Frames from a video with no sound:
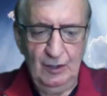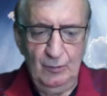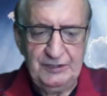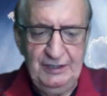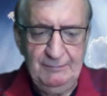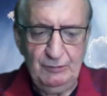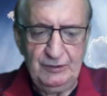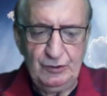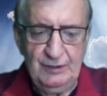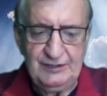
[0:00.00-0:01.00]
We seem to
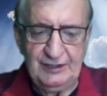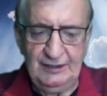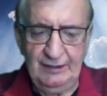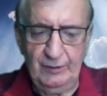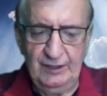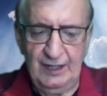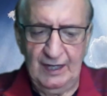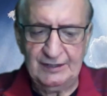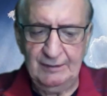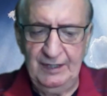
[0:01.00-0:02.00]
intrinsically
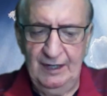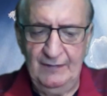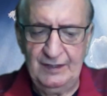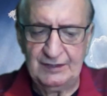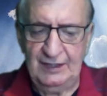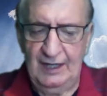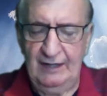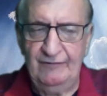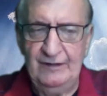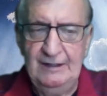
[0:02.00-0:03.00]
realize that beyond this
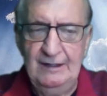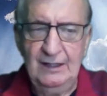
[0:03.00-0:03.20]
life